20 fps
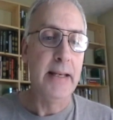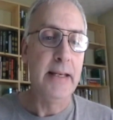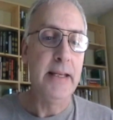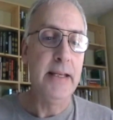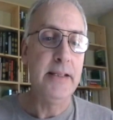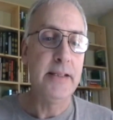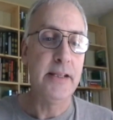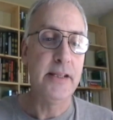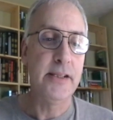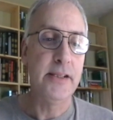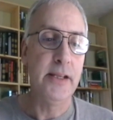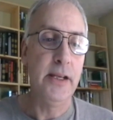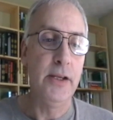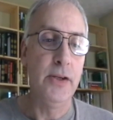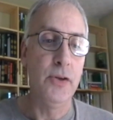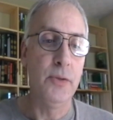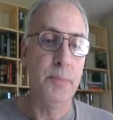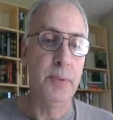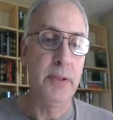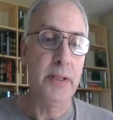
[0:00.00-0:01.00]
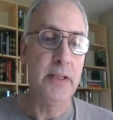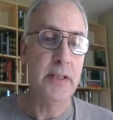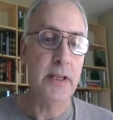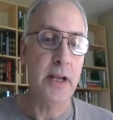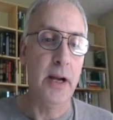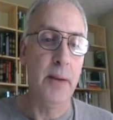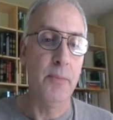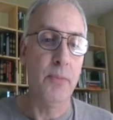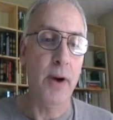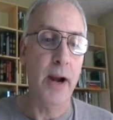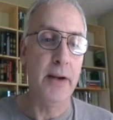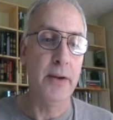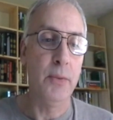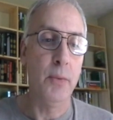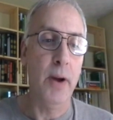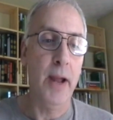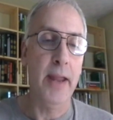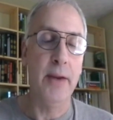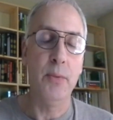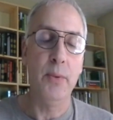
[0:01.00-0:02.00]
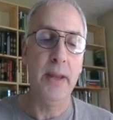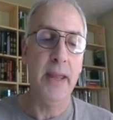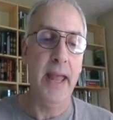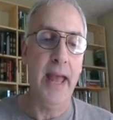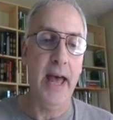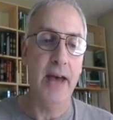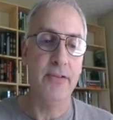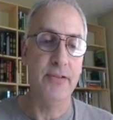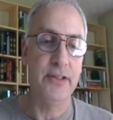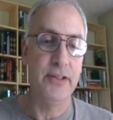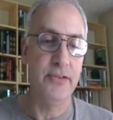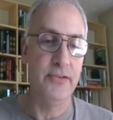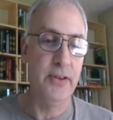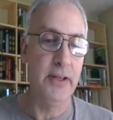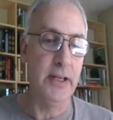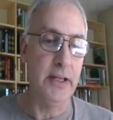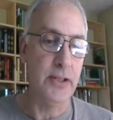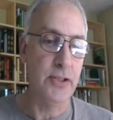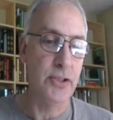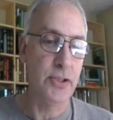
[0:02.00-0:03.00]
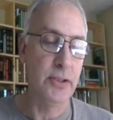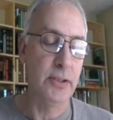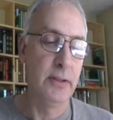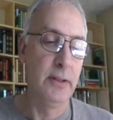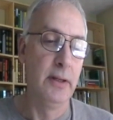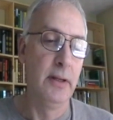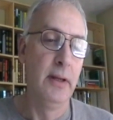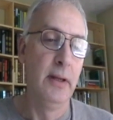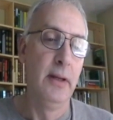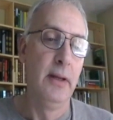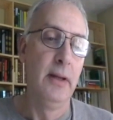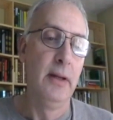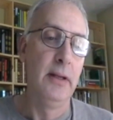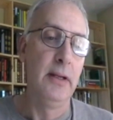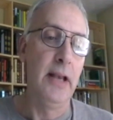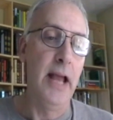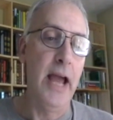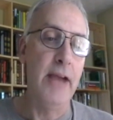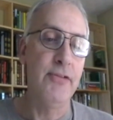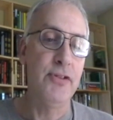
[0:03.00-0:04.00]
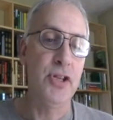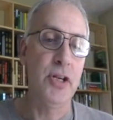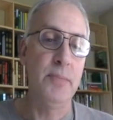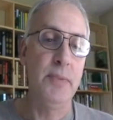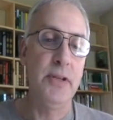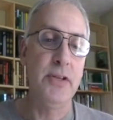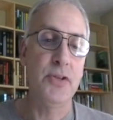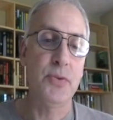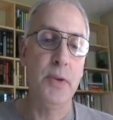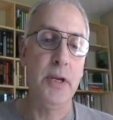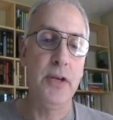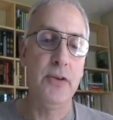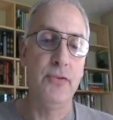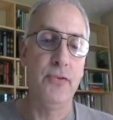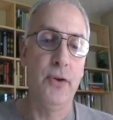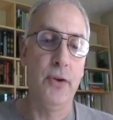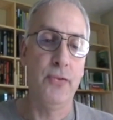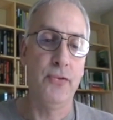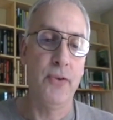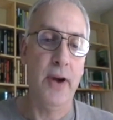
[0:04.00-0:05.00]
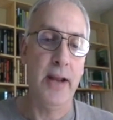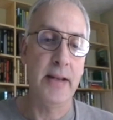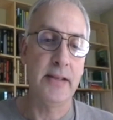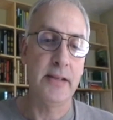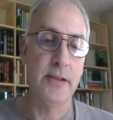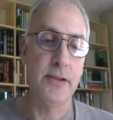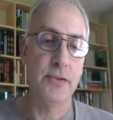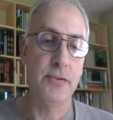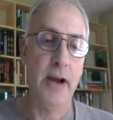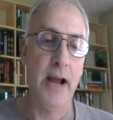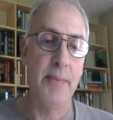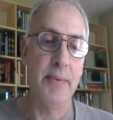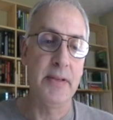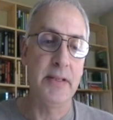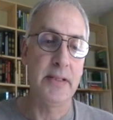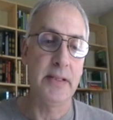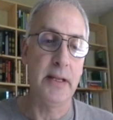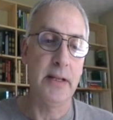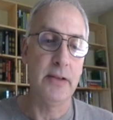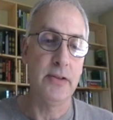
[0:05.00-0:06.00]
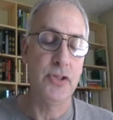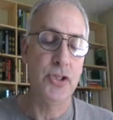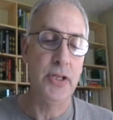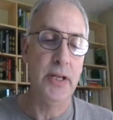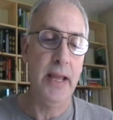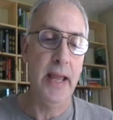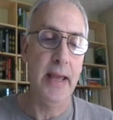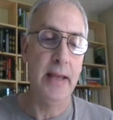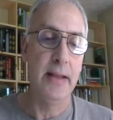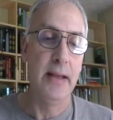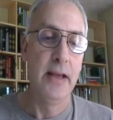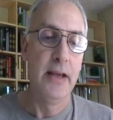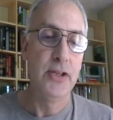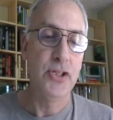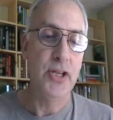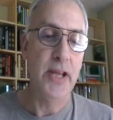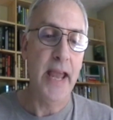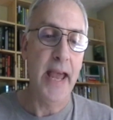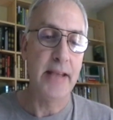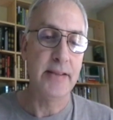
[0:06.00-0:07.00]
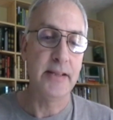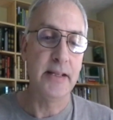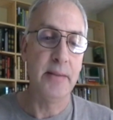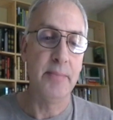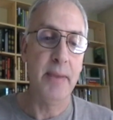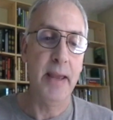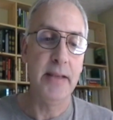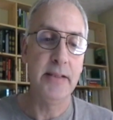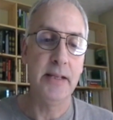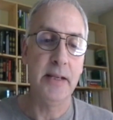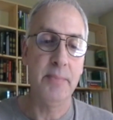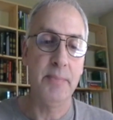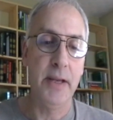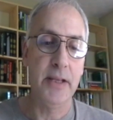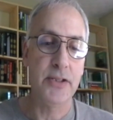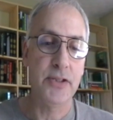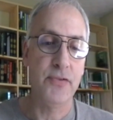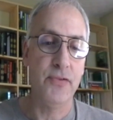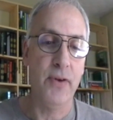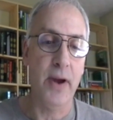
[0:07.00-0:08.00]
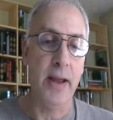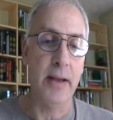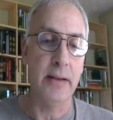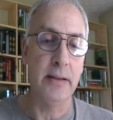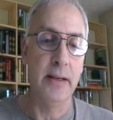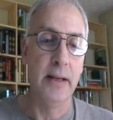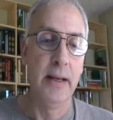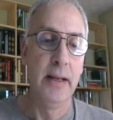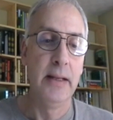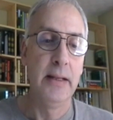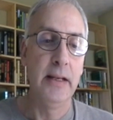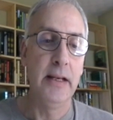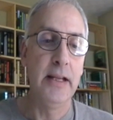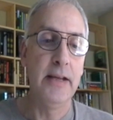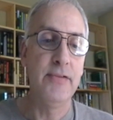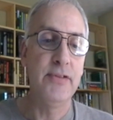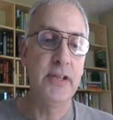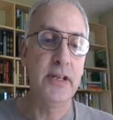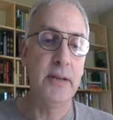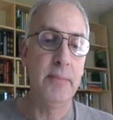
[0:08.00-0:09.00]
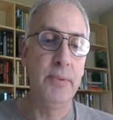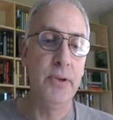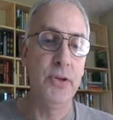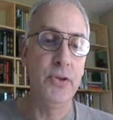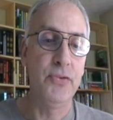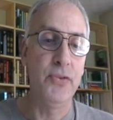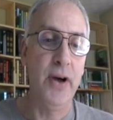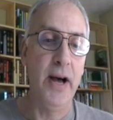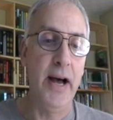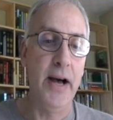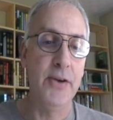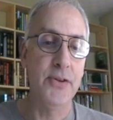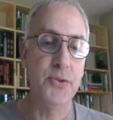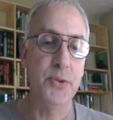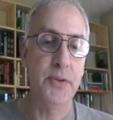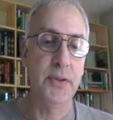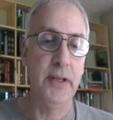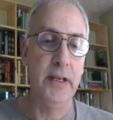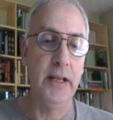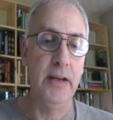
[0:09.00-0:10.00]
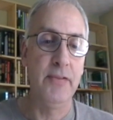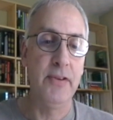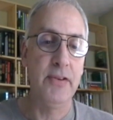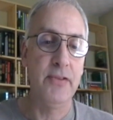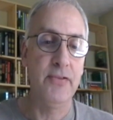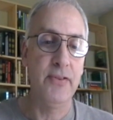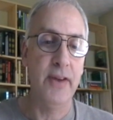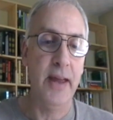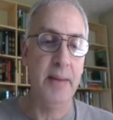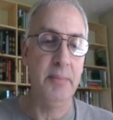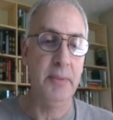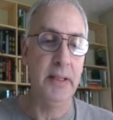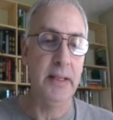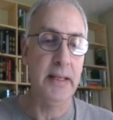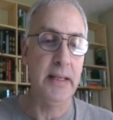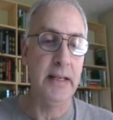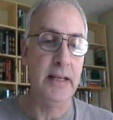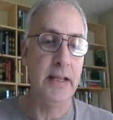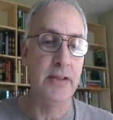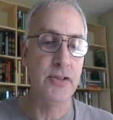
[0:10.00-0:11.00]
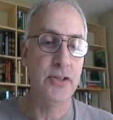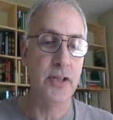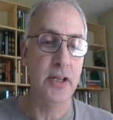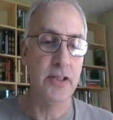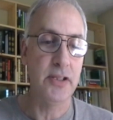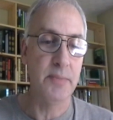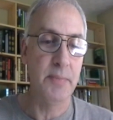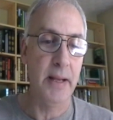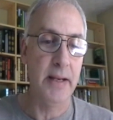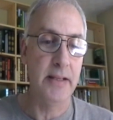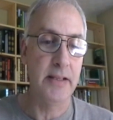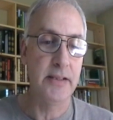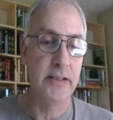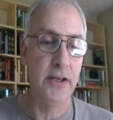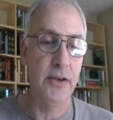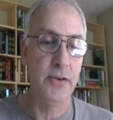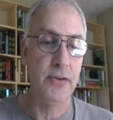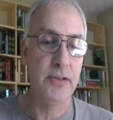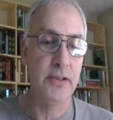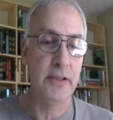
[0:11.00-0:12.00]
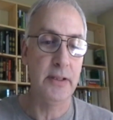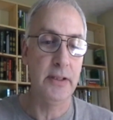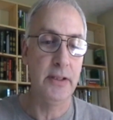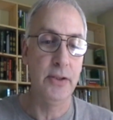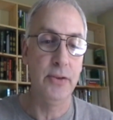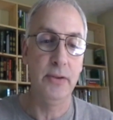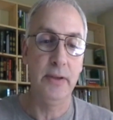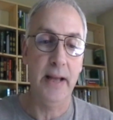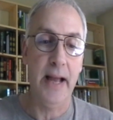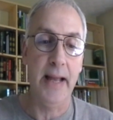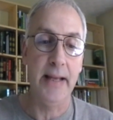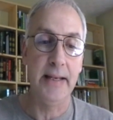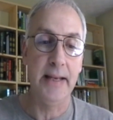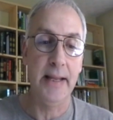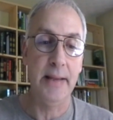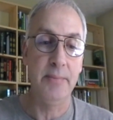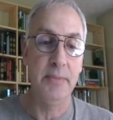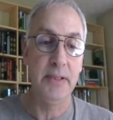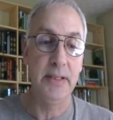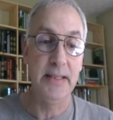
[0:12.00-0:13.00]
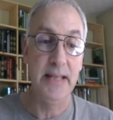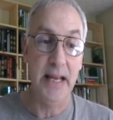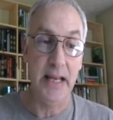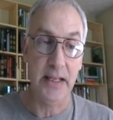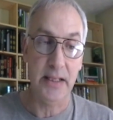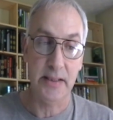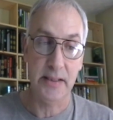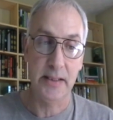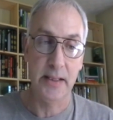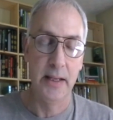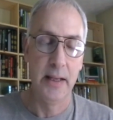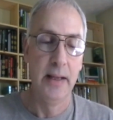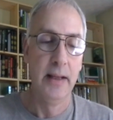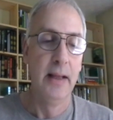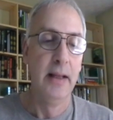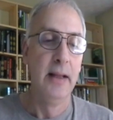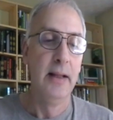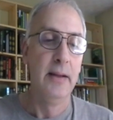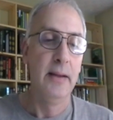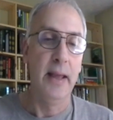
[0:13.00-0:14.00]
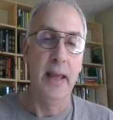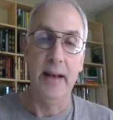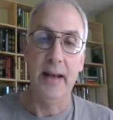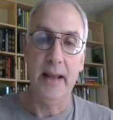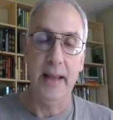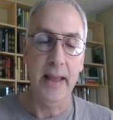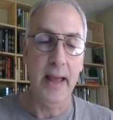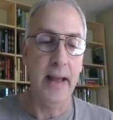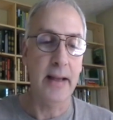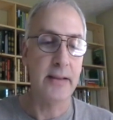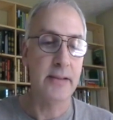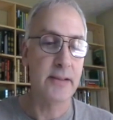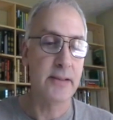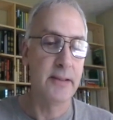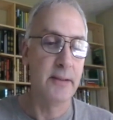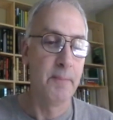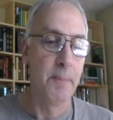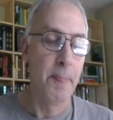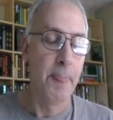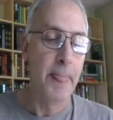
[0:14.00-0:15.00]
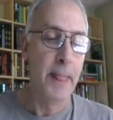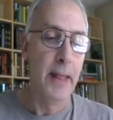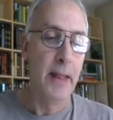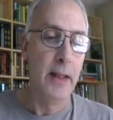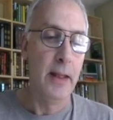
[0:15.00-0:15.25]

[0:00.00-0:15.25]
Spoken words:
I need to see you. Please come right away. We have to finish. Life should be sweet for Frances Robinson. She has an amazing best friend, lives in a beautiful house with a loving family, and has just met a seriously cute guy named Nix, N-I-X,